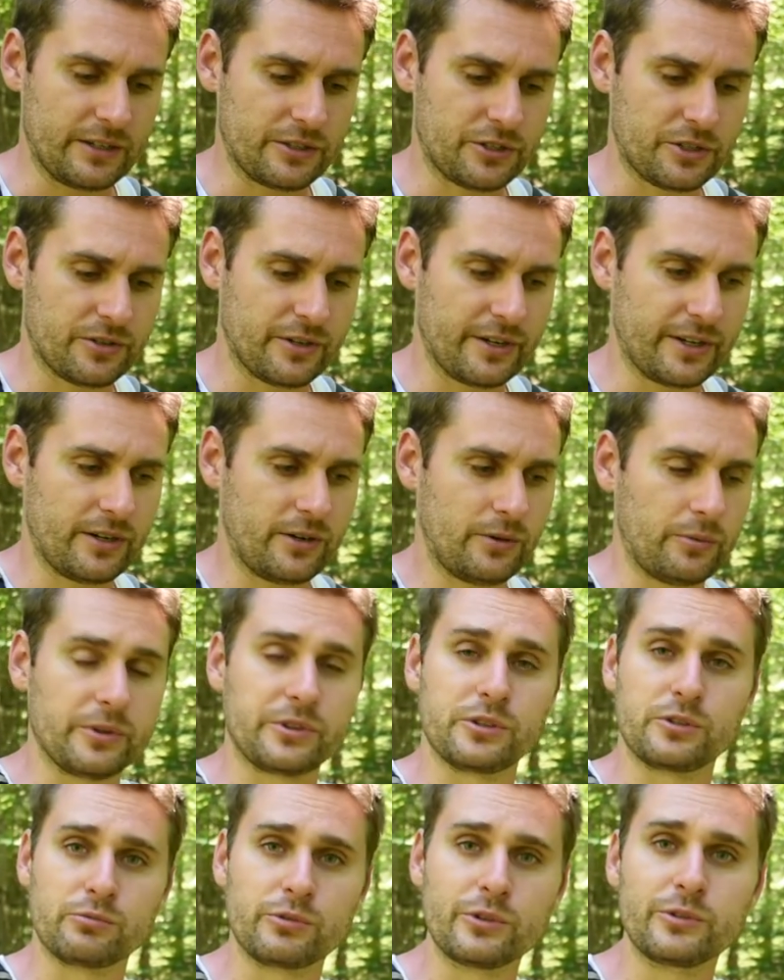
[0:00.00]
trail
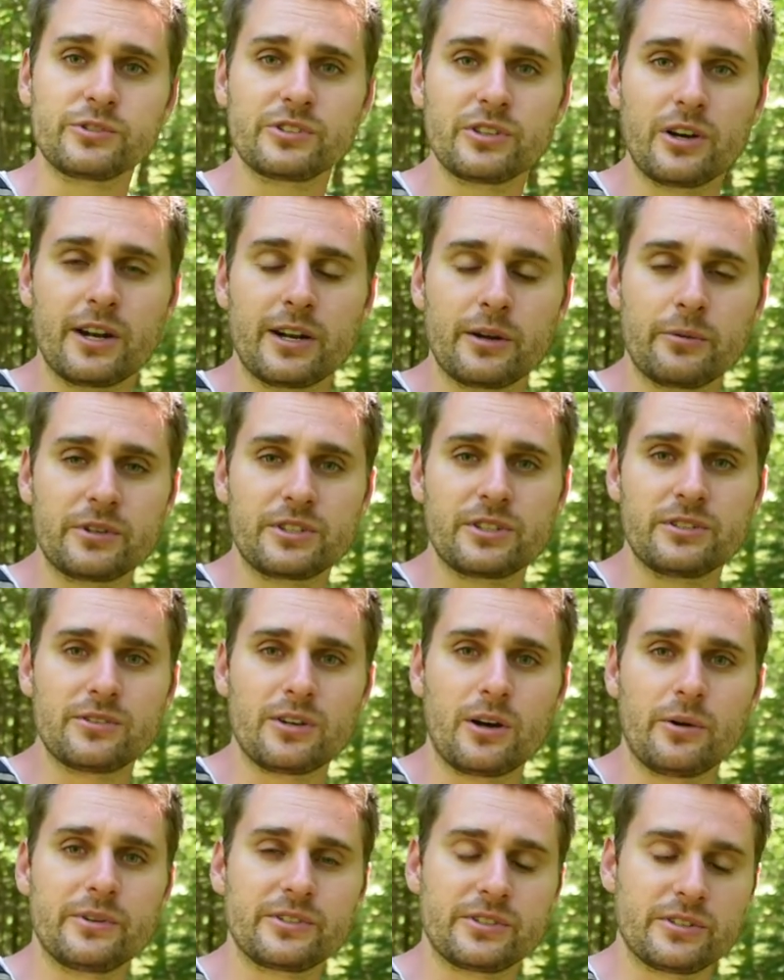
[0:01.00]
with the roots on it, which is
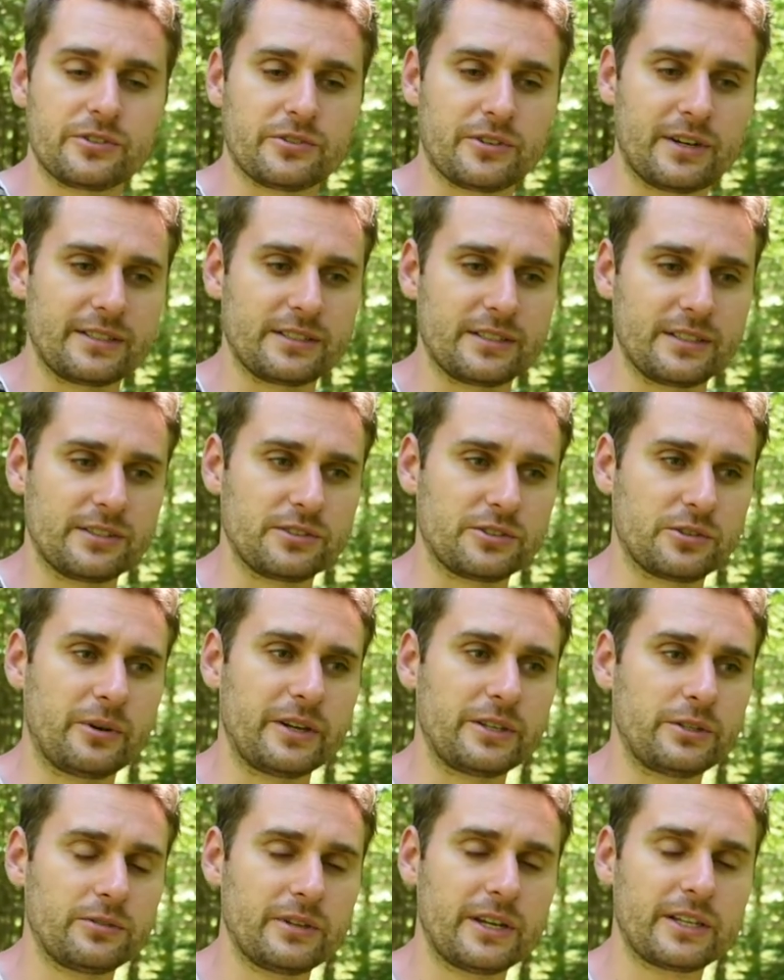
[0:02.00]
always interesting. So
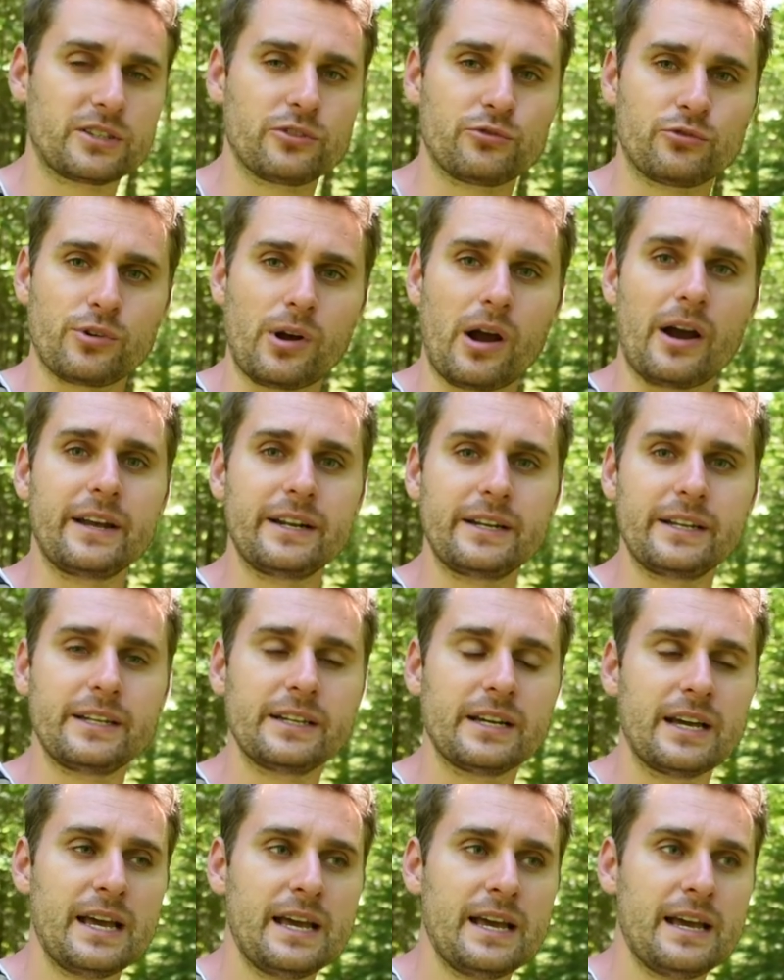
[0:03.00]
I do like the
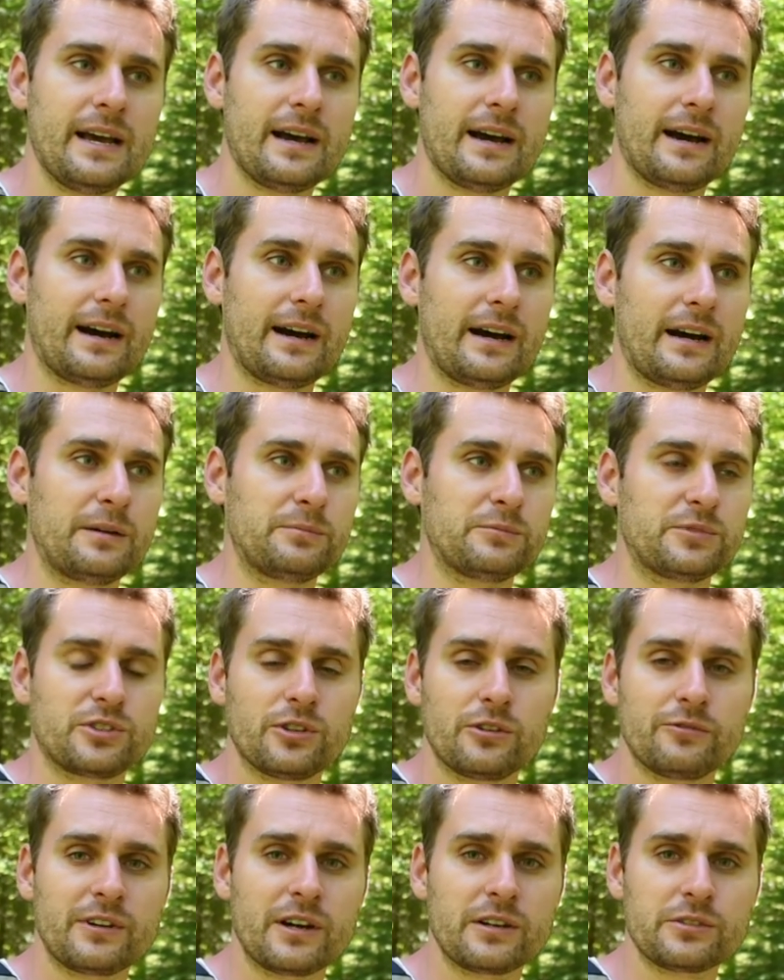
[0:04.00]
variety.
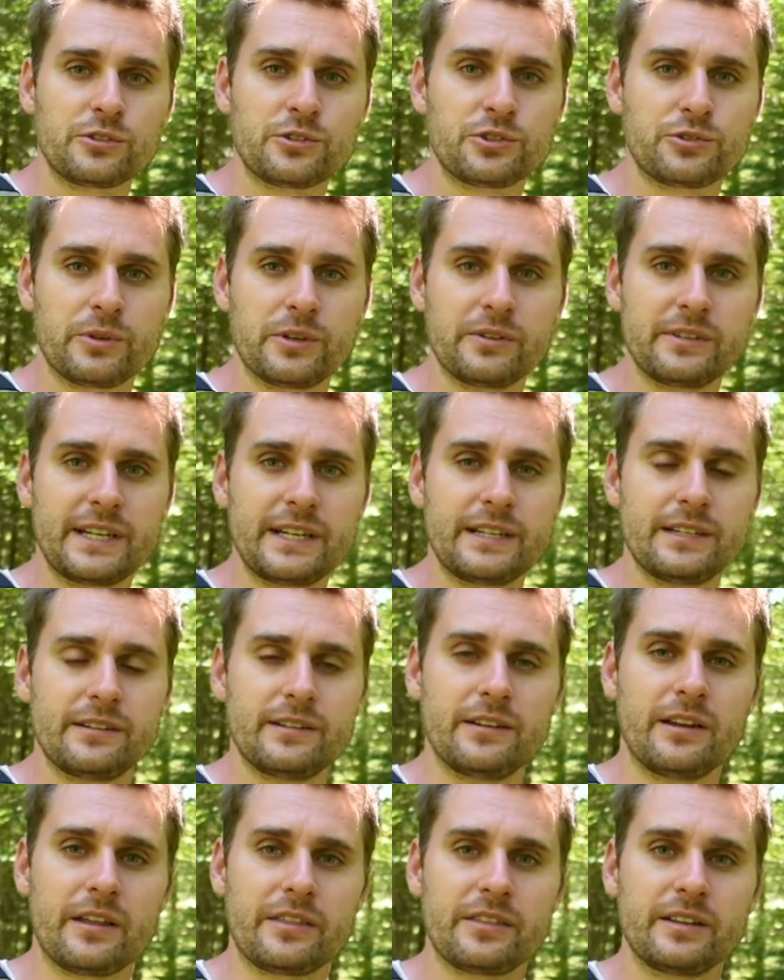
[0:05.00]
So far, there's really
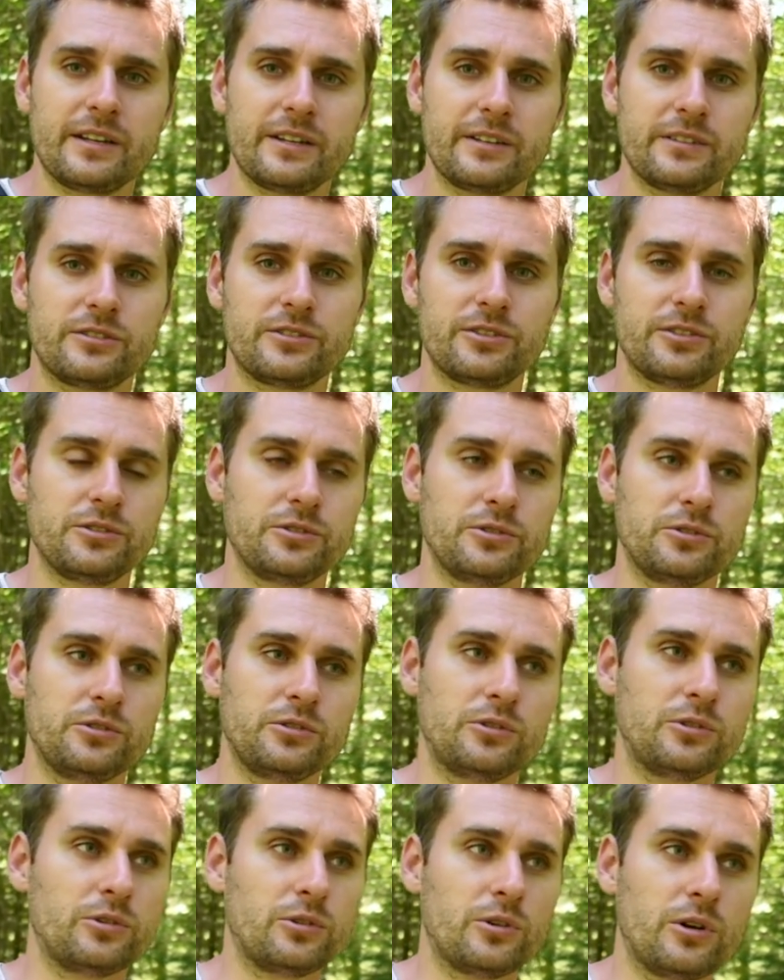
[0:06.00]
nothing
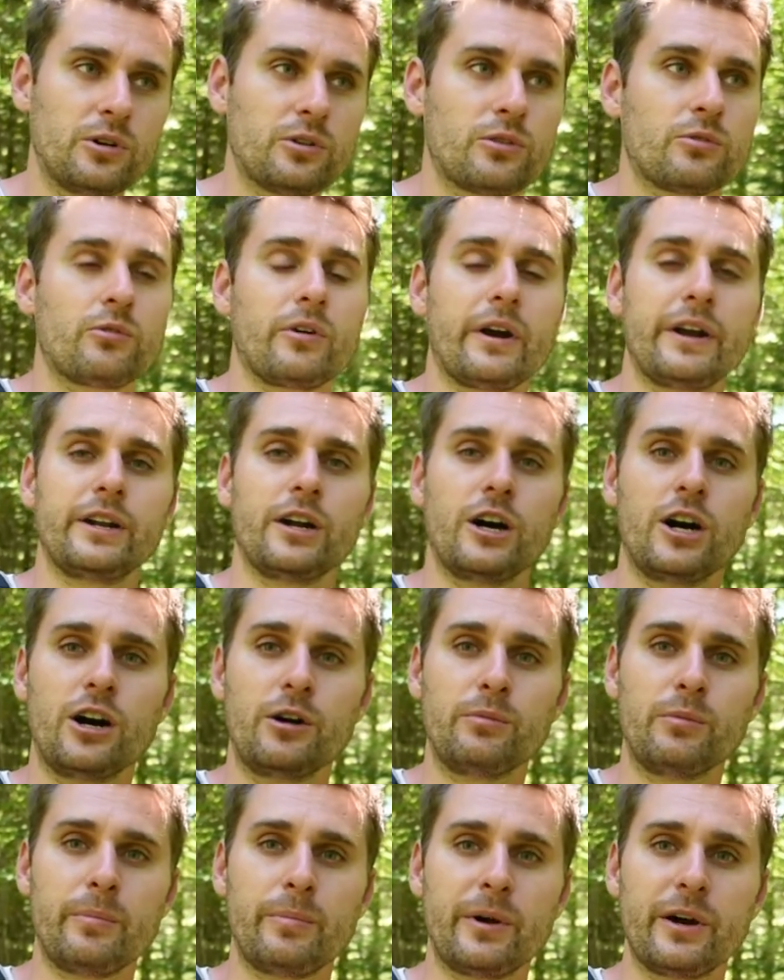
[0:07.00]
to write
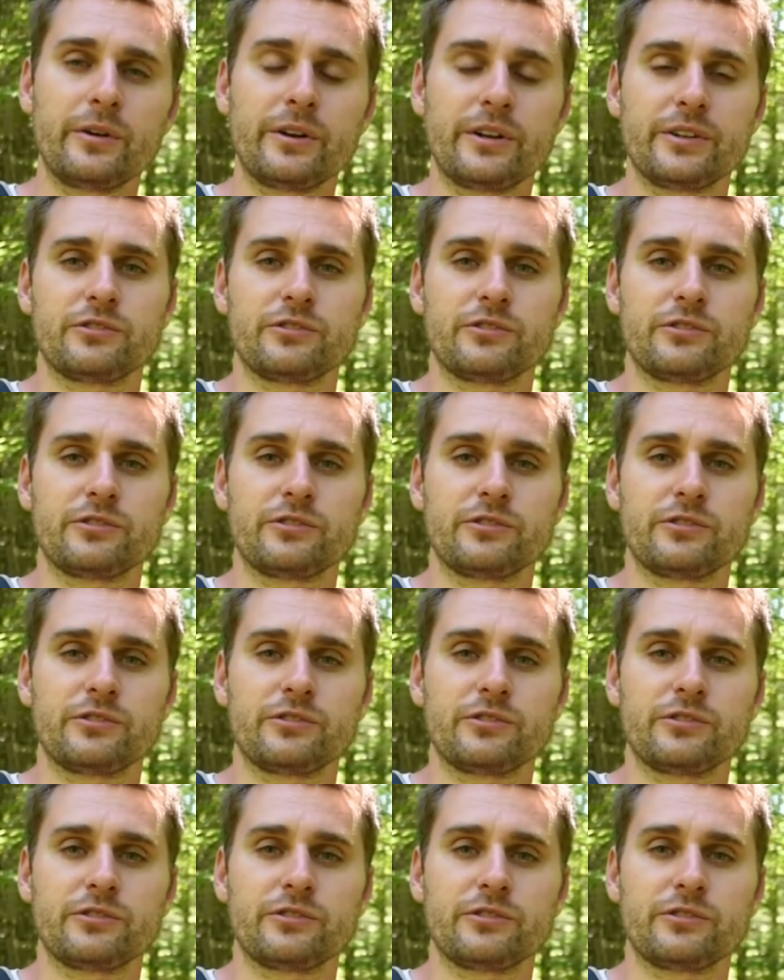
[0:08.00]
home about